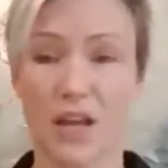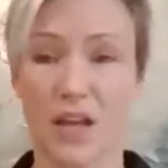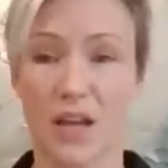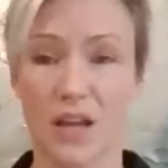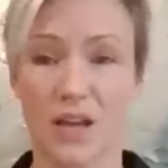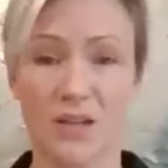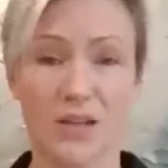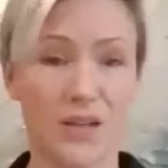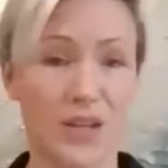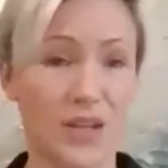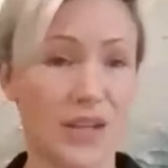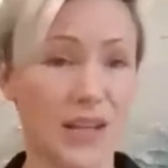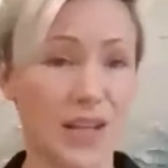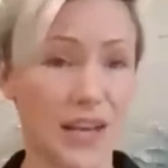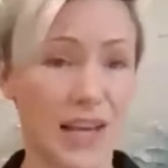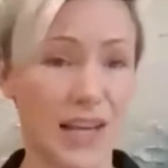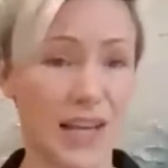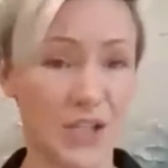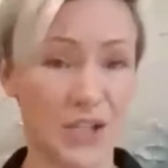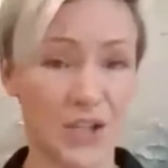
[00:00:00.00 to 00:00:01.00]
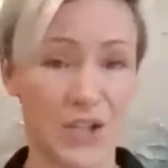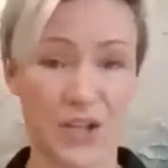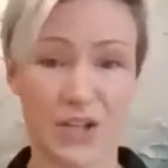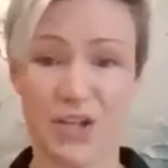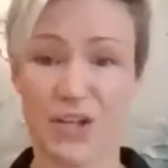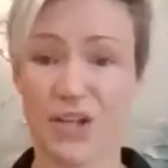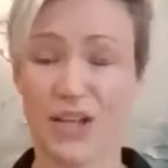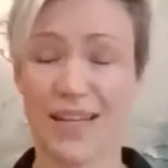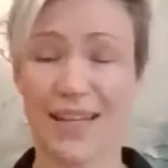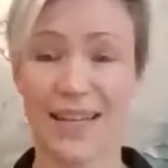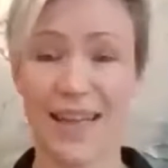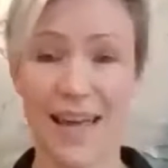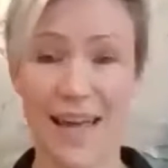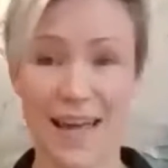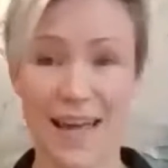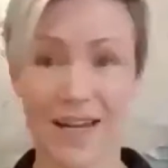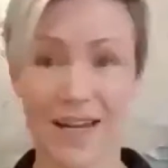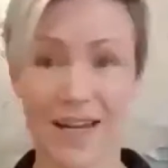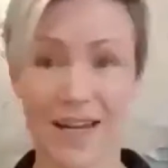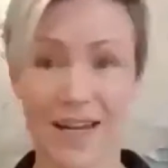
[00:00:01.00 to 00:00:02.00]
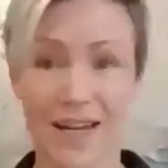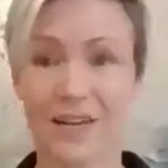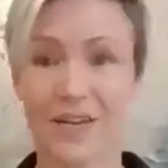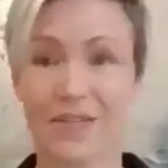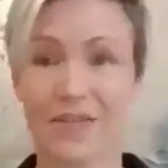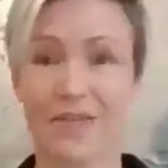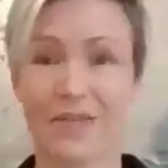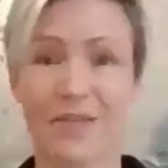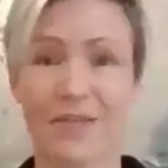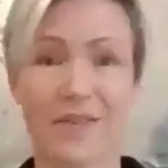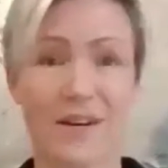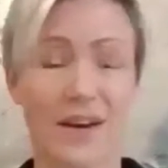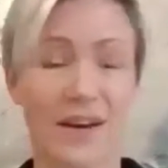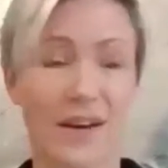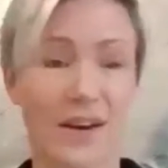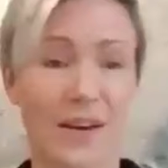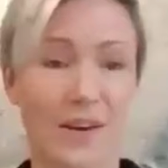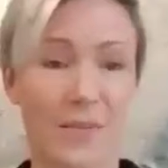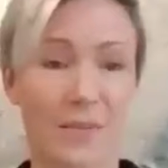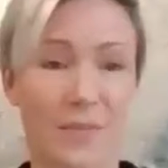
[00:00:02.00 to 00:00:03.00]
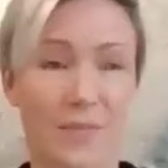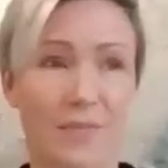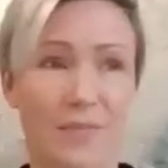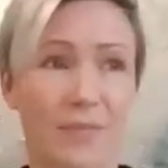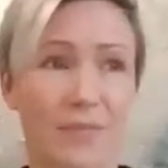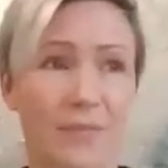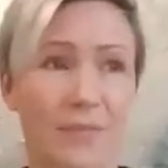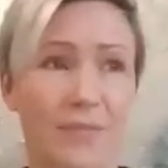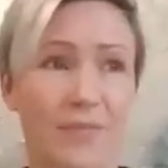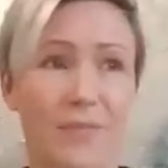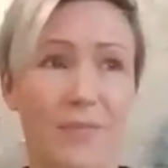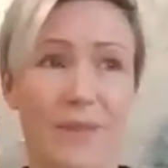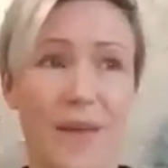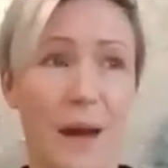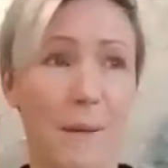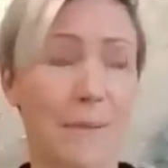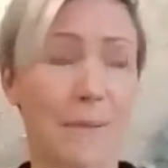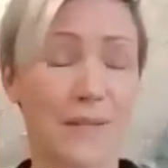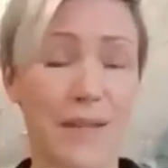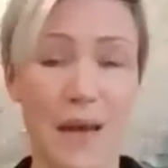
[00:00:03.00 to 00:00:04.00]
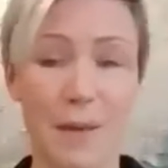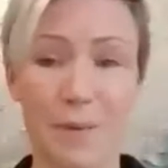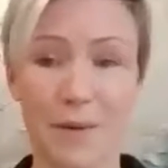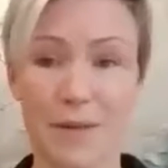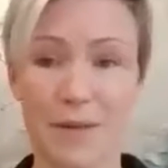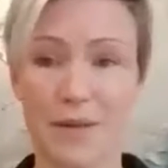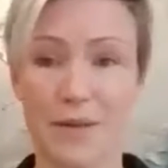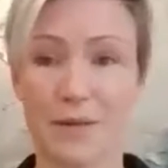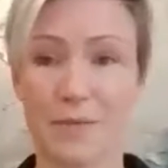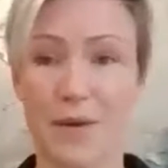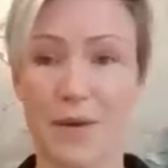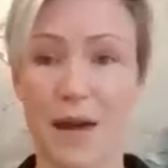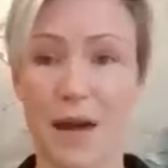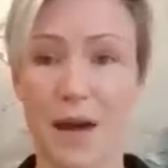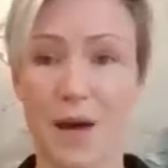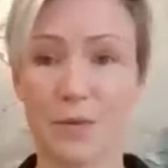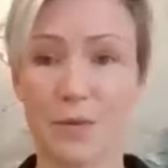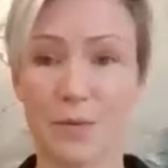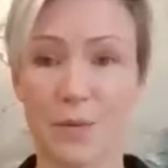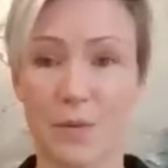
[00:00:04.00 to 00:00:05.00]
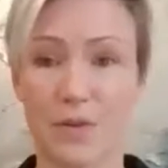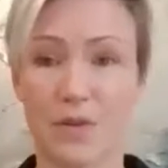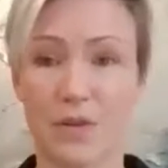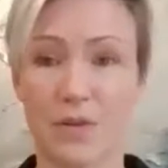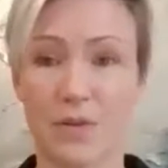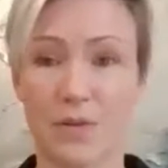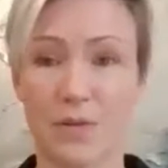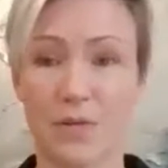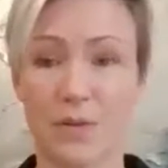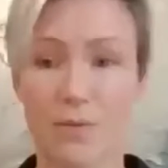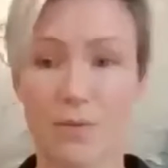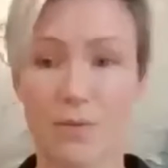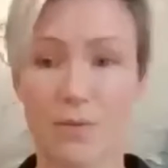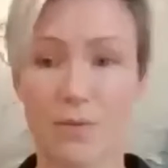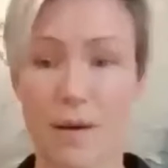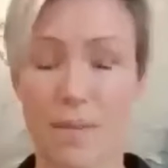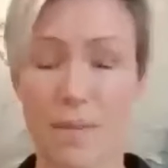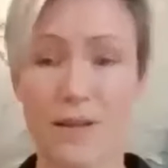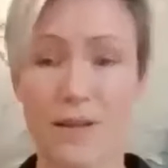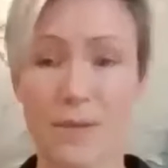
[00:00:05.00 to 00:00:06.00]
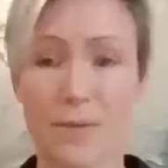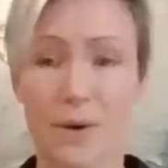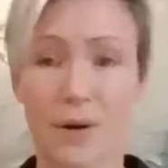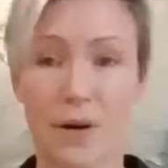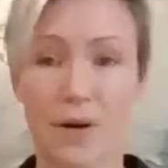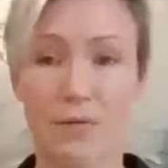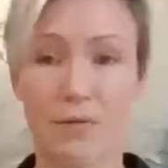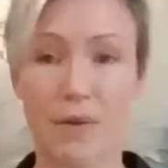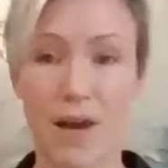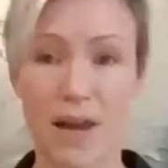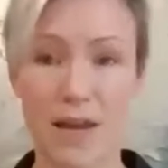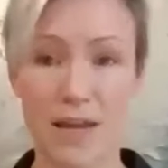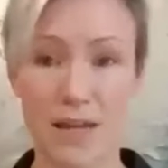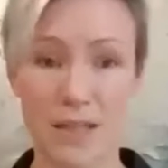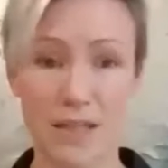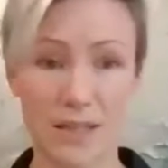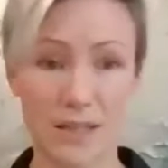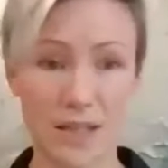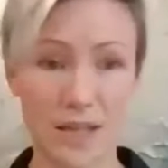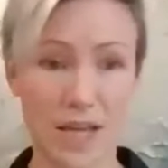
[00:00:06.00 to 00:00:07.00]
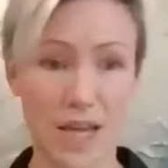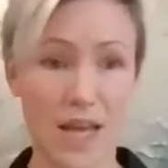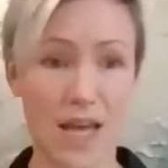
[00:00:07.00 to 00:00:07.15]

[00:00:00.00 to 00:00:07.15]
circulation, again, our metabolism. It helps with our metabolic rate.